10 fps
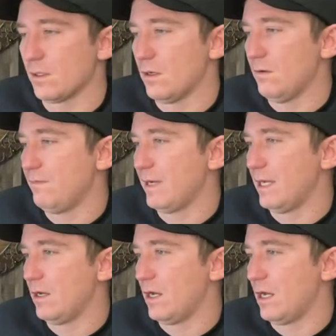I'll find
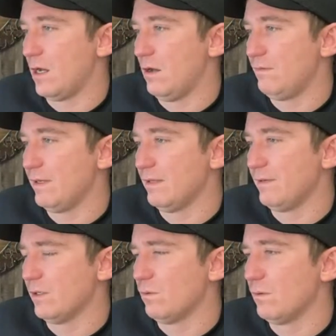I'll find that
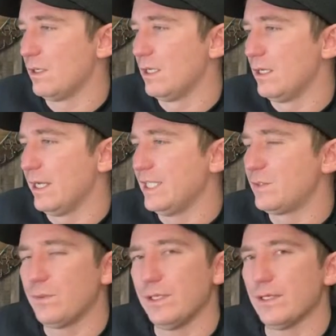video. It's
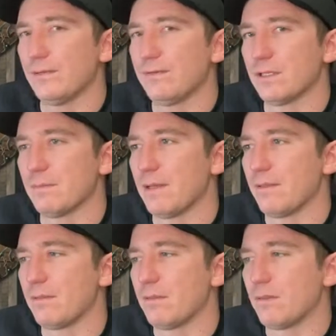weird. I feel like my
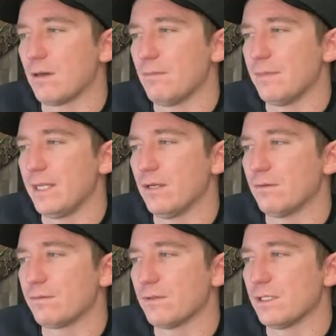thumbnail
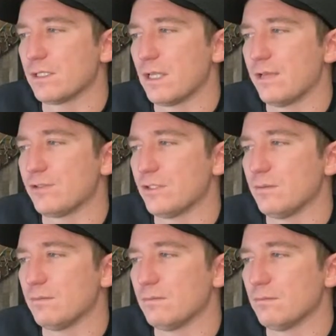for this live
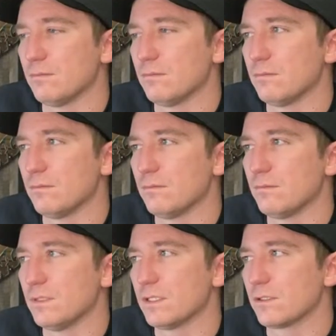stream
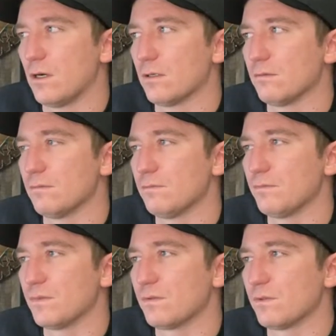is gone
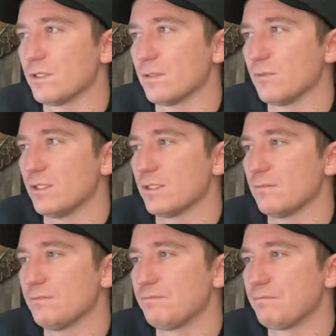for some
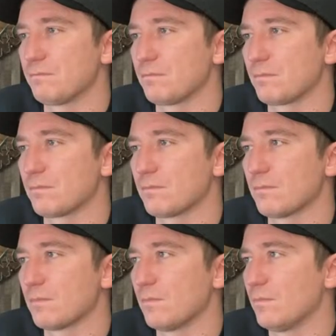reason.
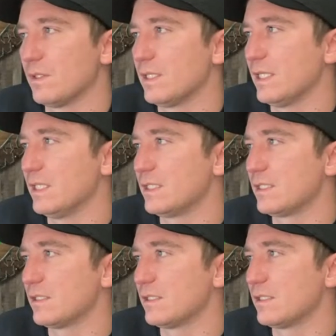But then it